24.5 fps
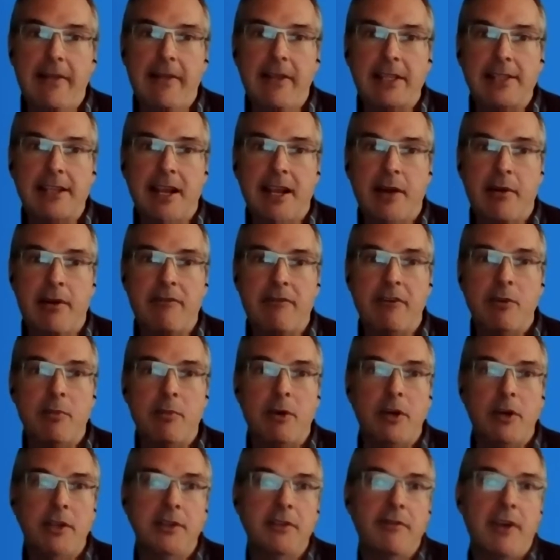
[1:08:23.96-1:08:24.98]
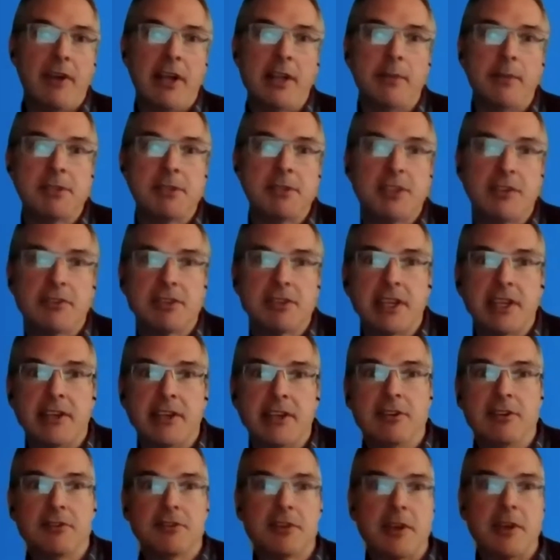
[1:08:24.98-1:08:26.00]
That's how everyone develops their
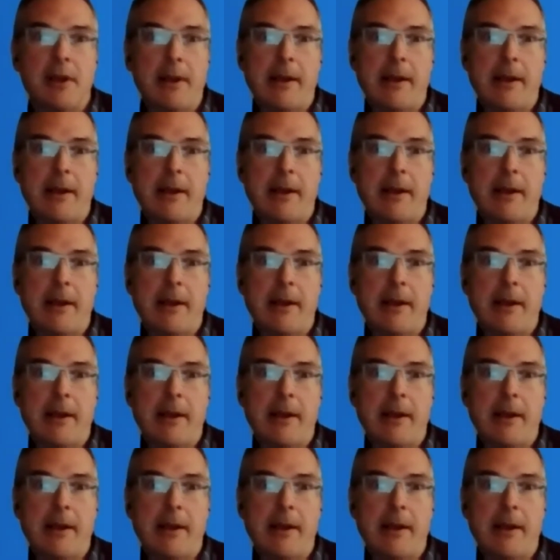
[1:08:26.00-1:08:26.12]
skills.